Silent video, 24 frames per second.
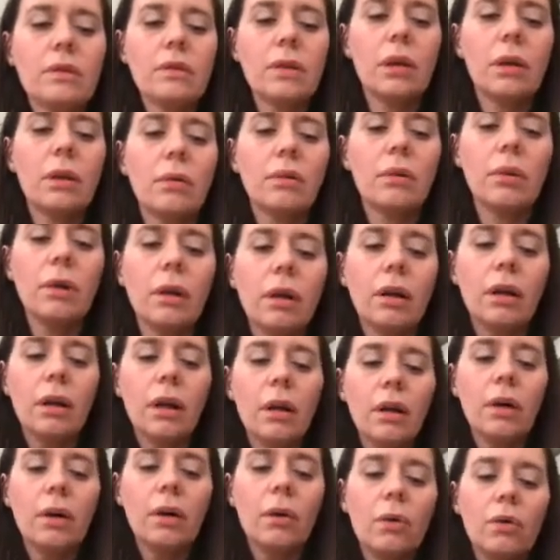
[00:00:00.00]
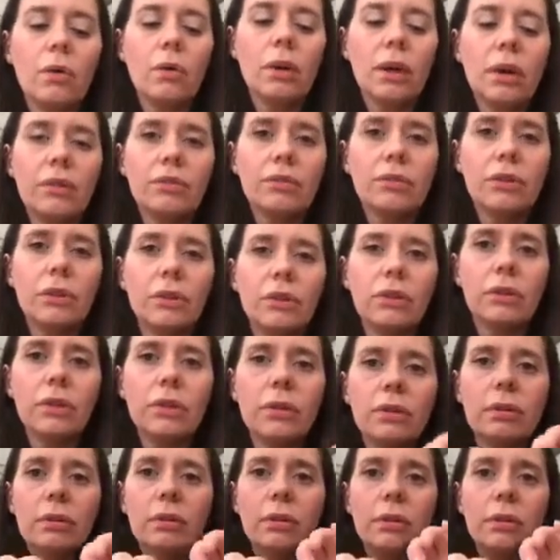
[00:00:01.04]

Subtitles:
So all I've done